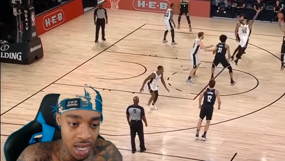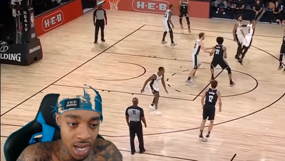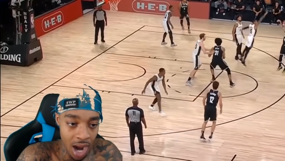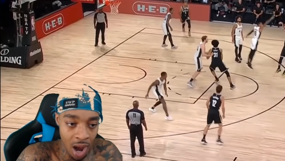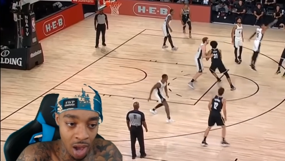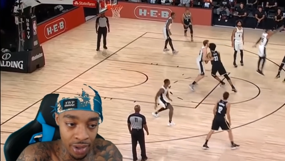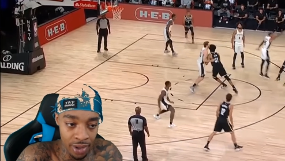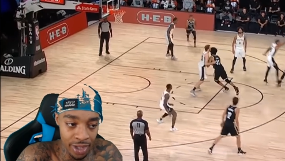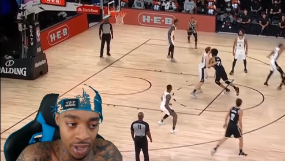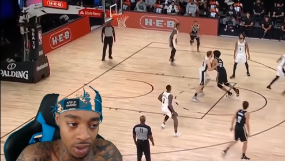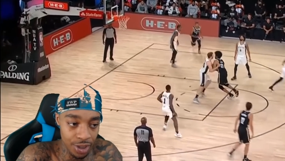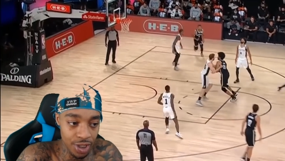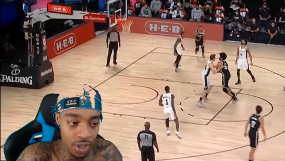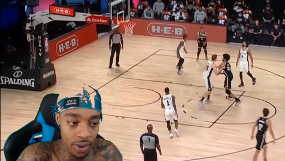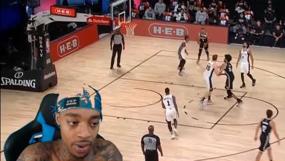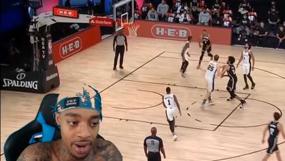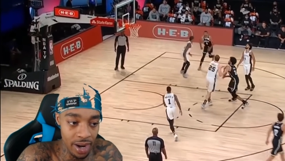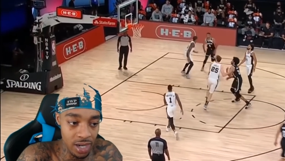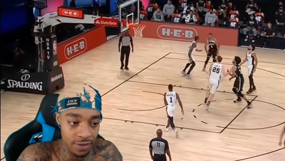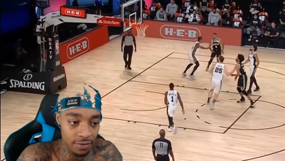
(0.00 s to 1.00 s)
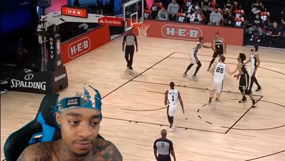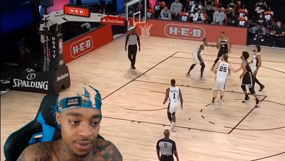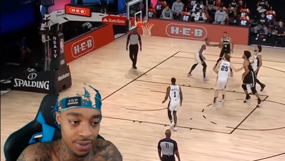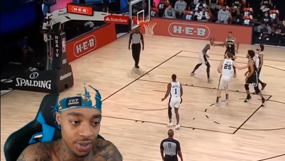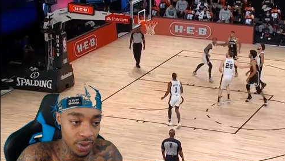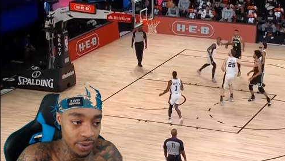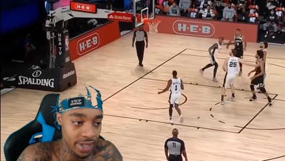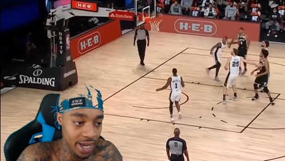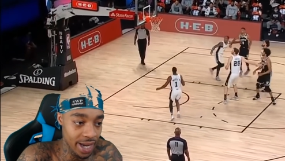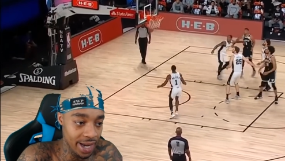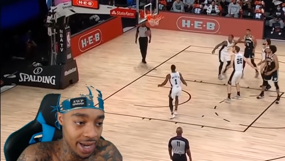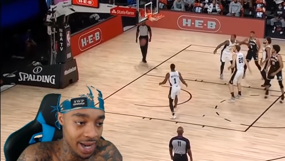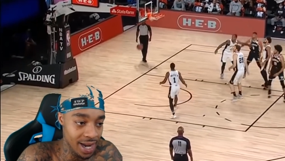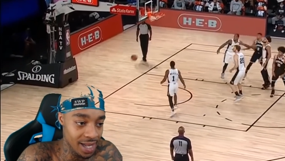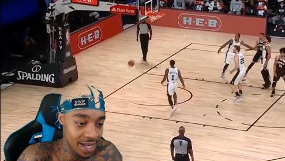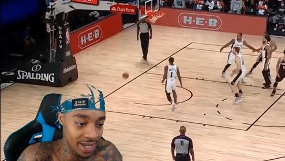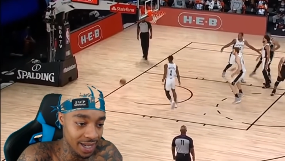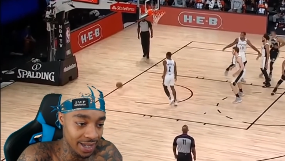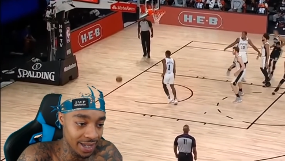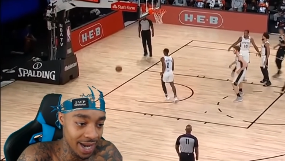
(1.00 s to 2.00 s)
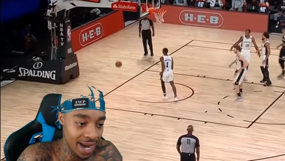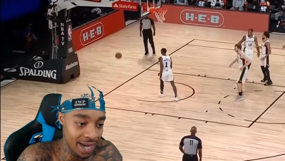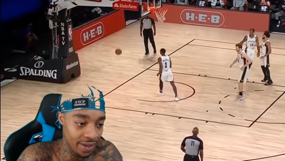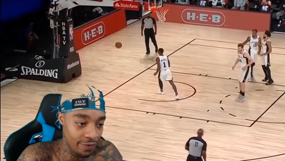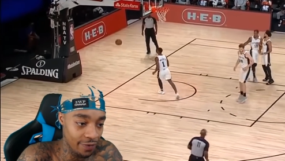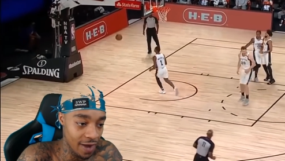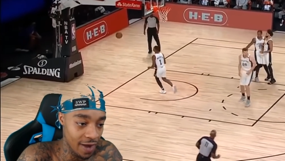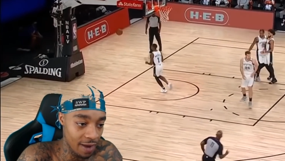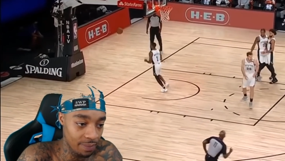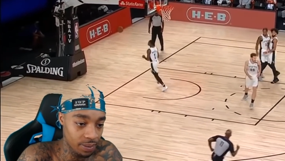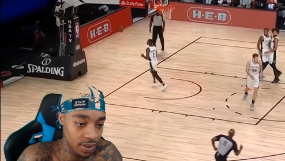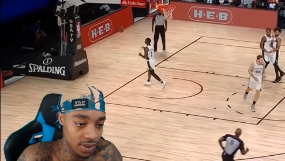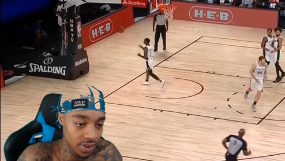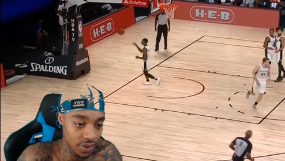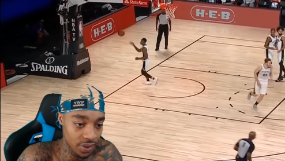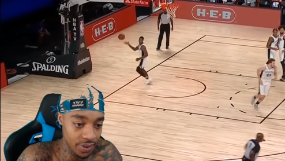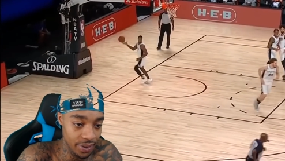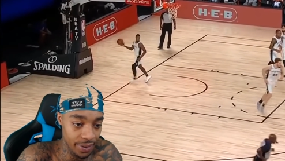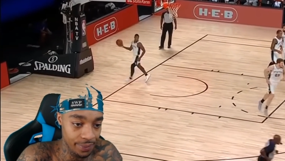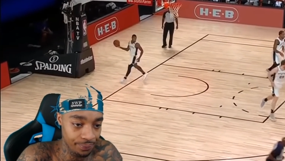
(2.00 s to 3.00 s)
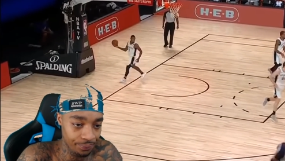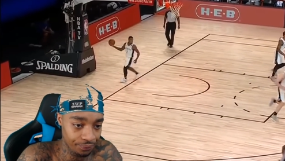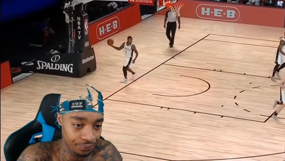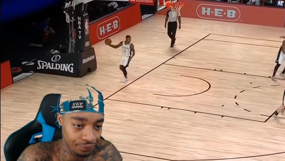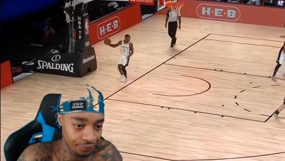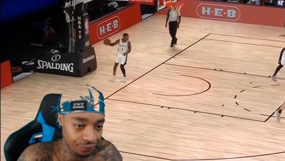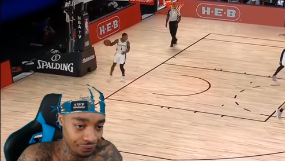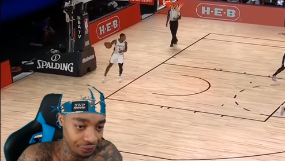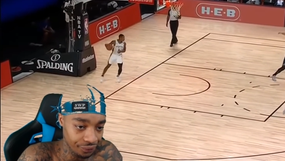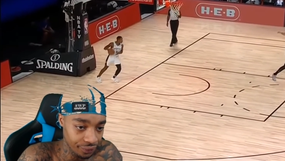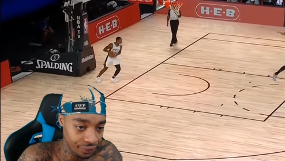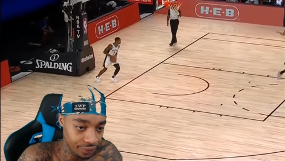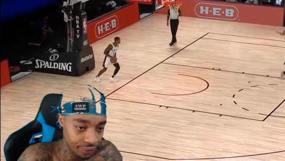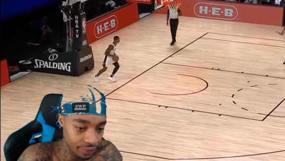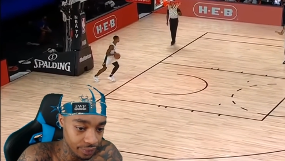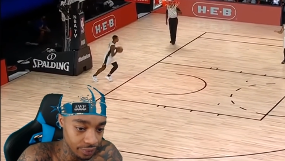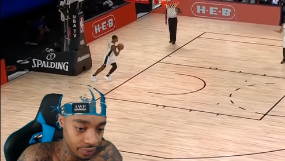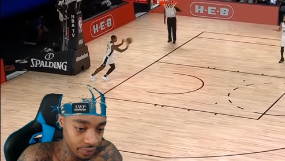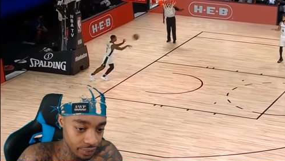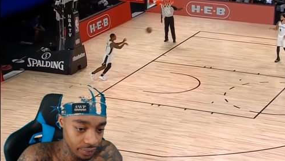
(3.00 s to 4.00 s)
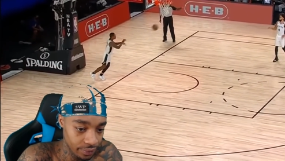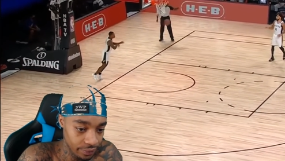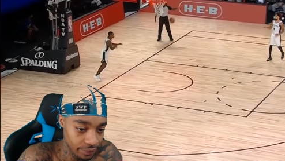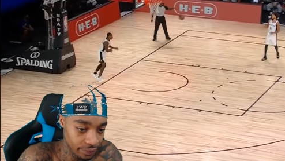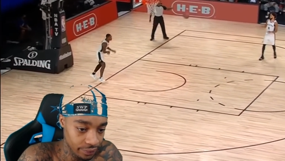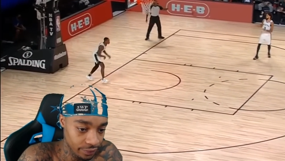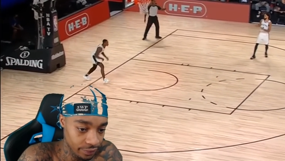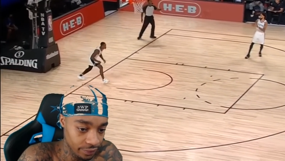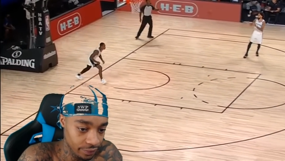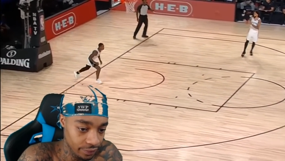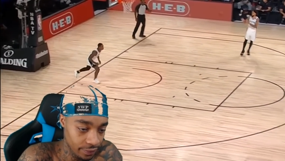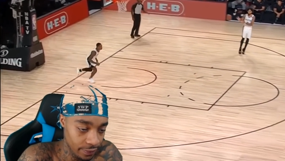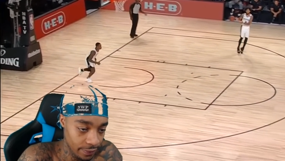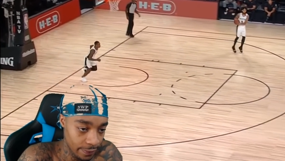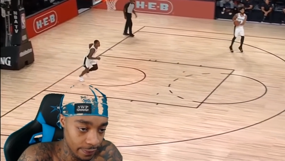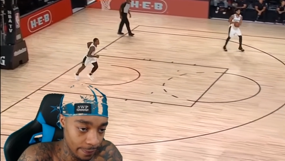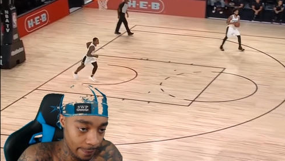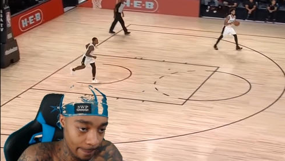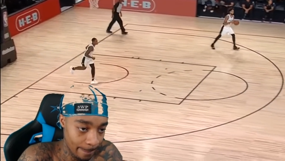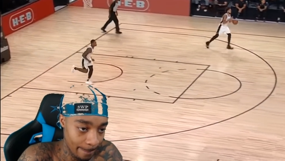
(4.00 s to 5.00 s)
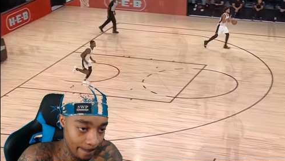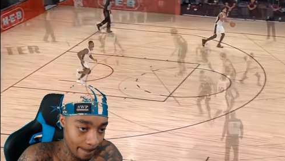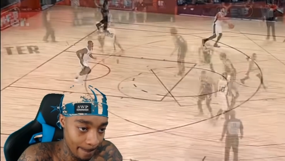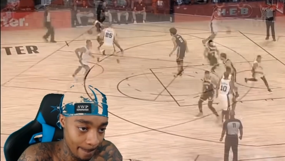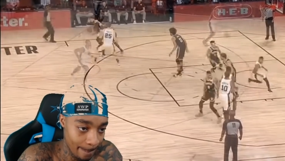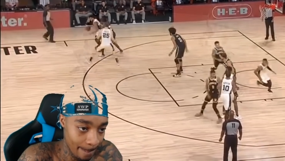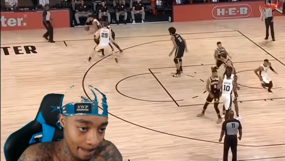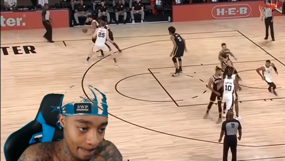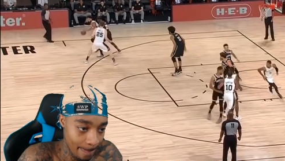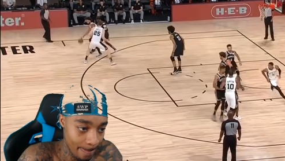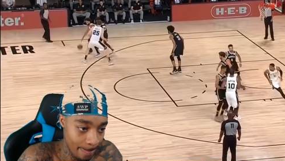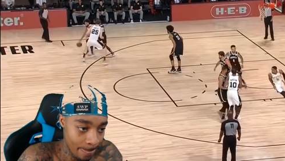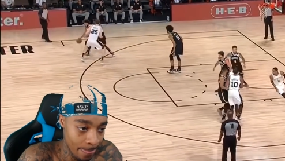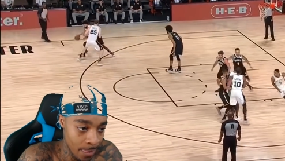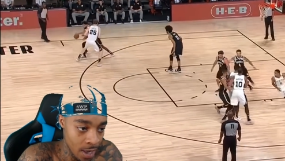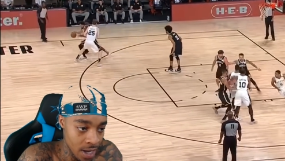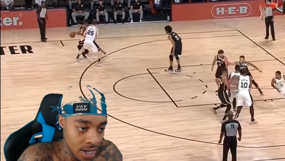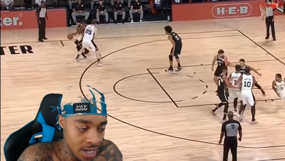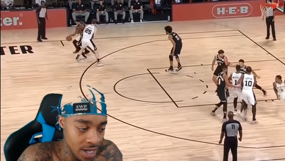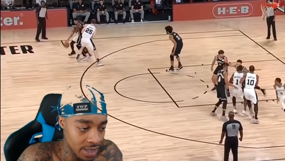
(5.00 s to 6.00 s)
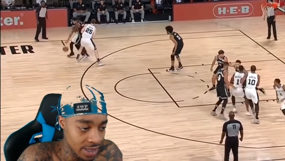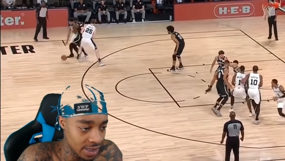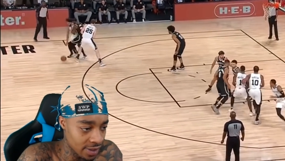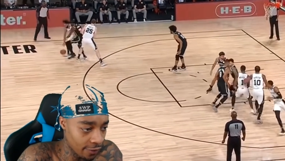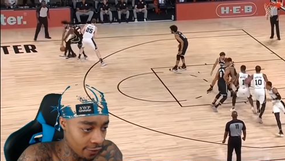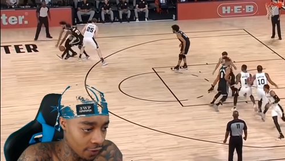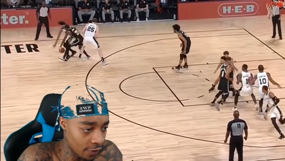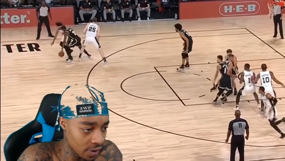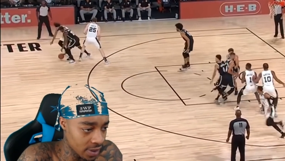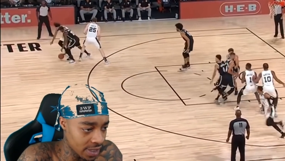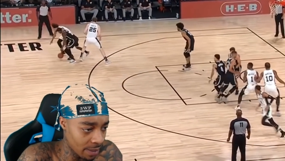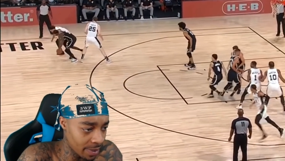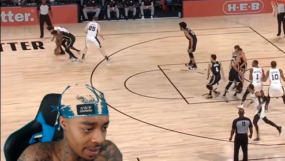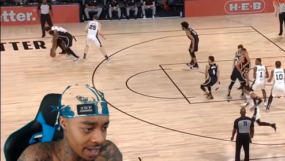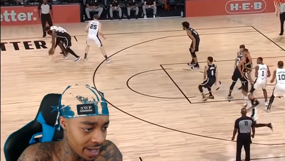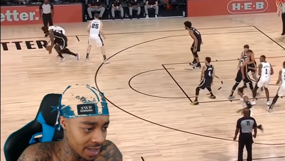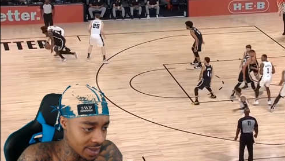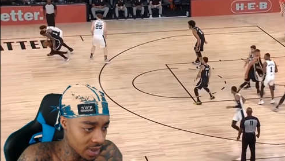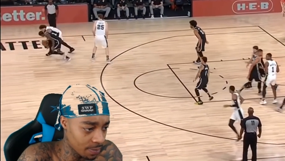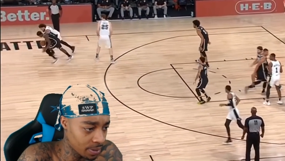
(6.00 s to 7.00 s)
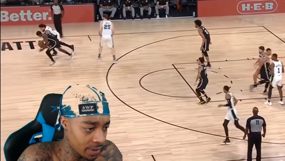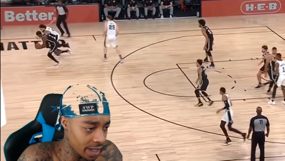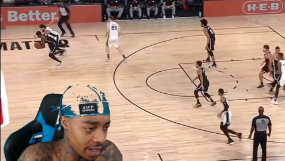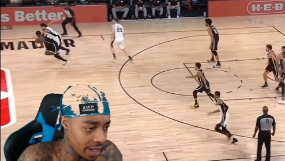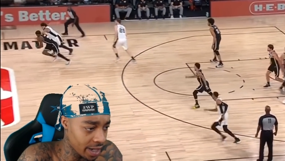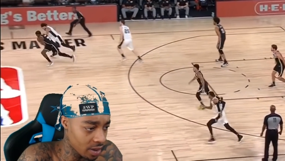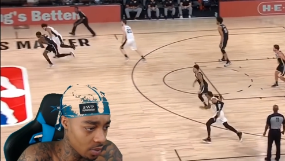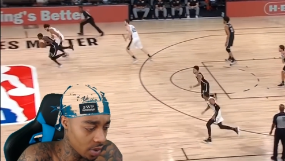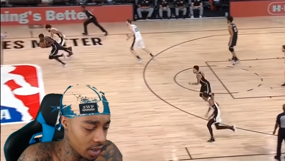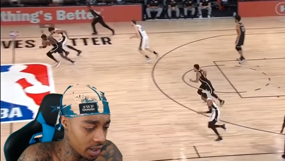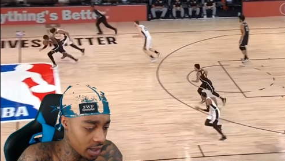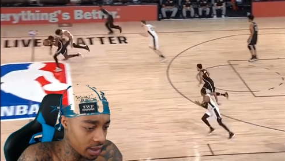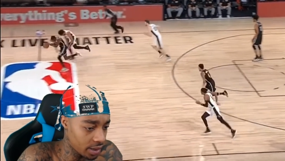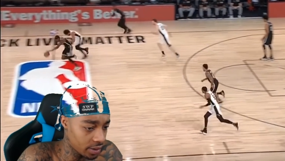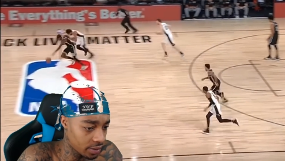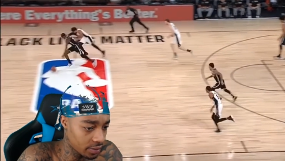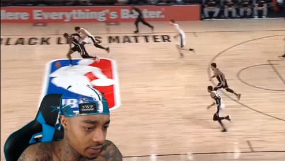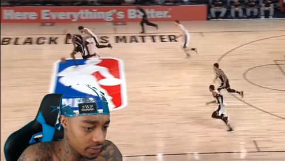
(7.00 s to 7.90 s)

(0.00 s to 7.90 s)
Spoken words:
I only know Joe Harris from 2K. He got like a 95+3. This is the first time the Nets are playing or what?